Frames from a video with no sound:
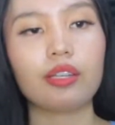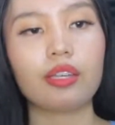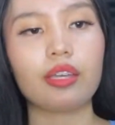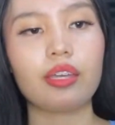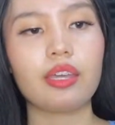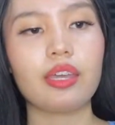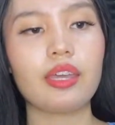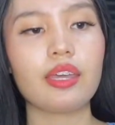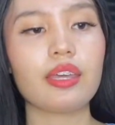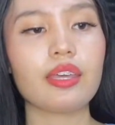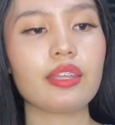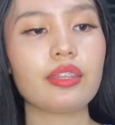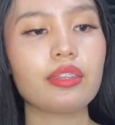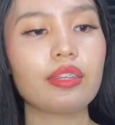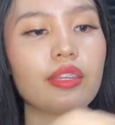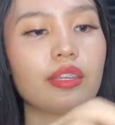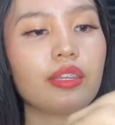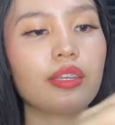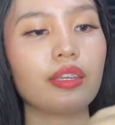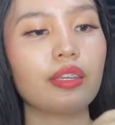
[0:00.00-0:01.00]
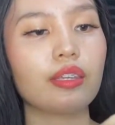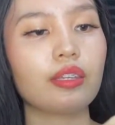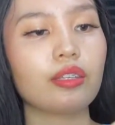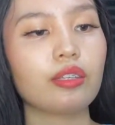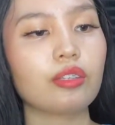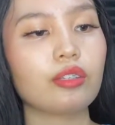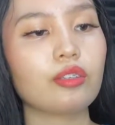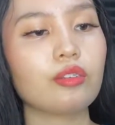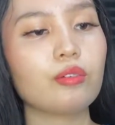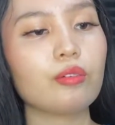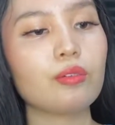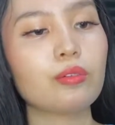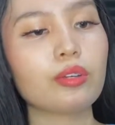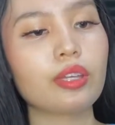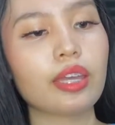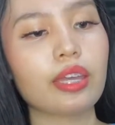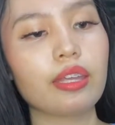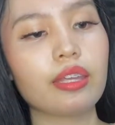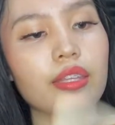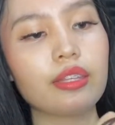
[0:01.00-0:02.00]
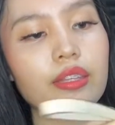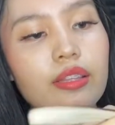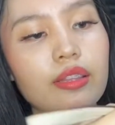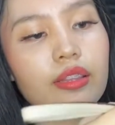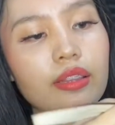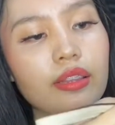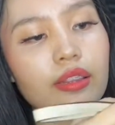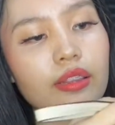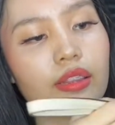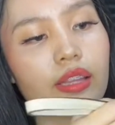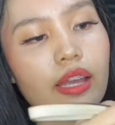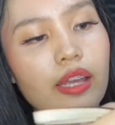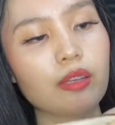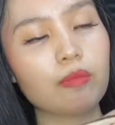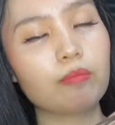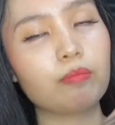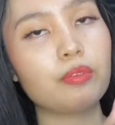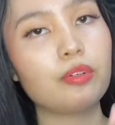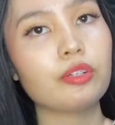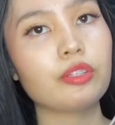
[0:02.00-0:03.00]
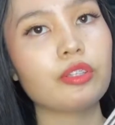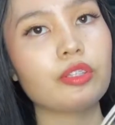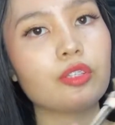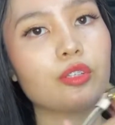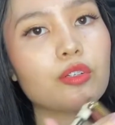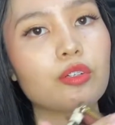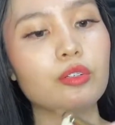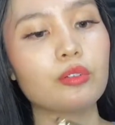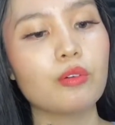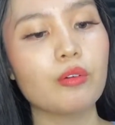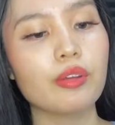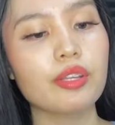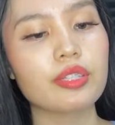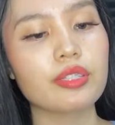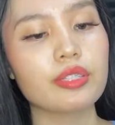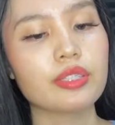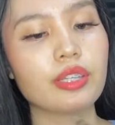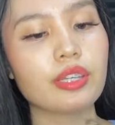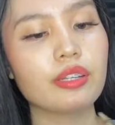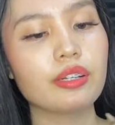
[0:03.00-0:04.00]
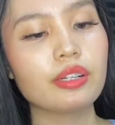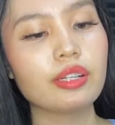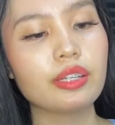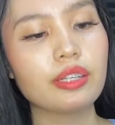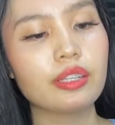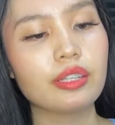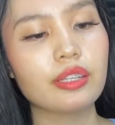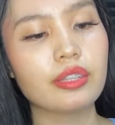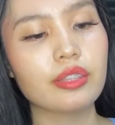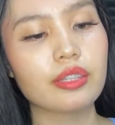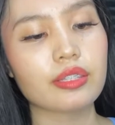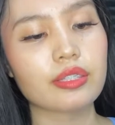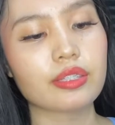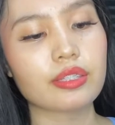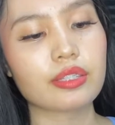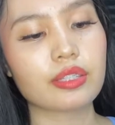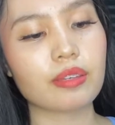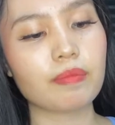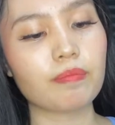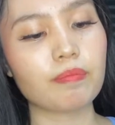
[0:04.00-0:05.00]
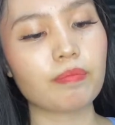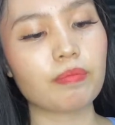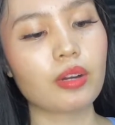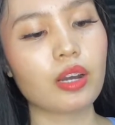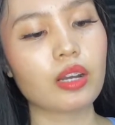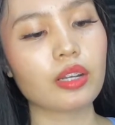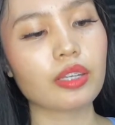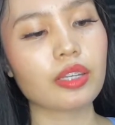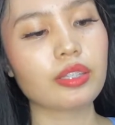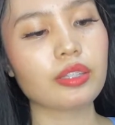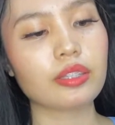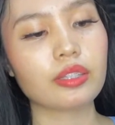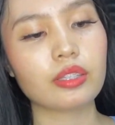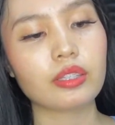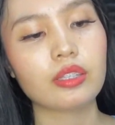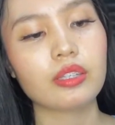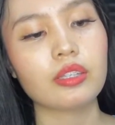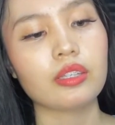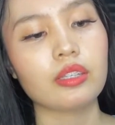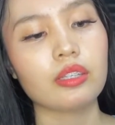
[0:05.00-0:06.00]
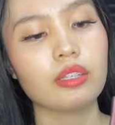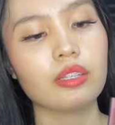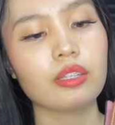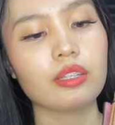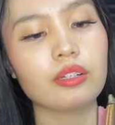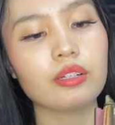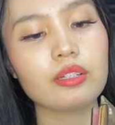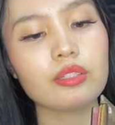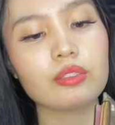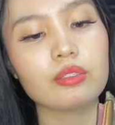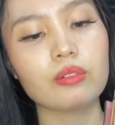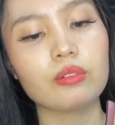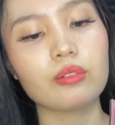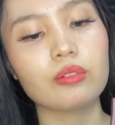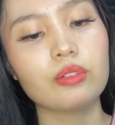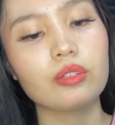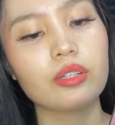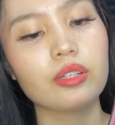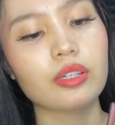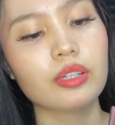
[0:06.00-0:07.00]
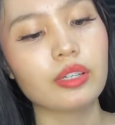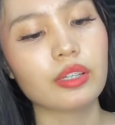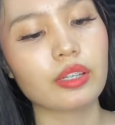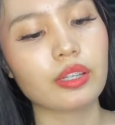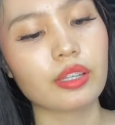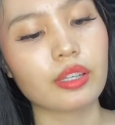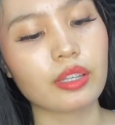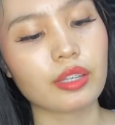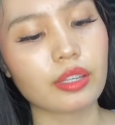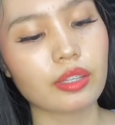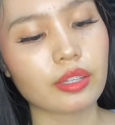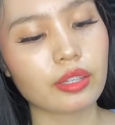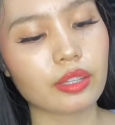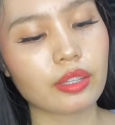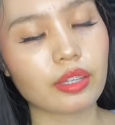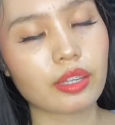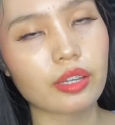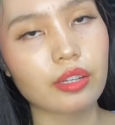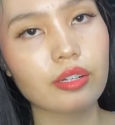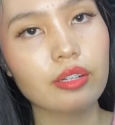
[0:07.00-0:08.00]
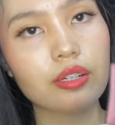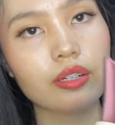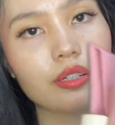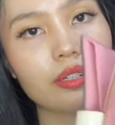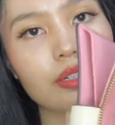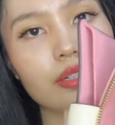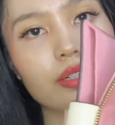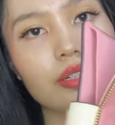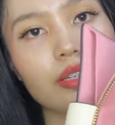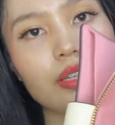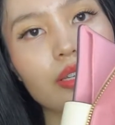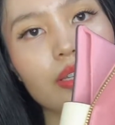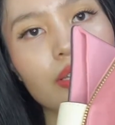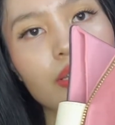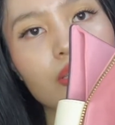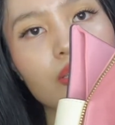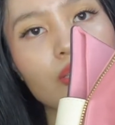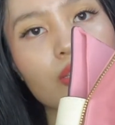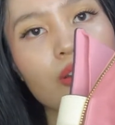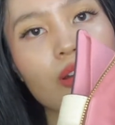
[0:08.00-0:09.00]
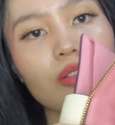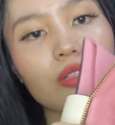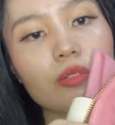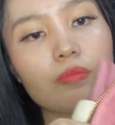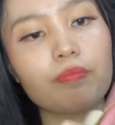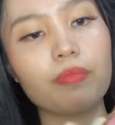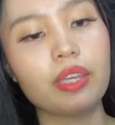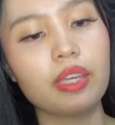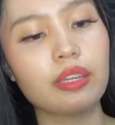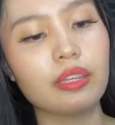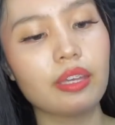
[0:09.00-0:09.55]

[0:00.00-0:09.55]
And you can like put your coins here in the zip pocket here. So there, it's color pink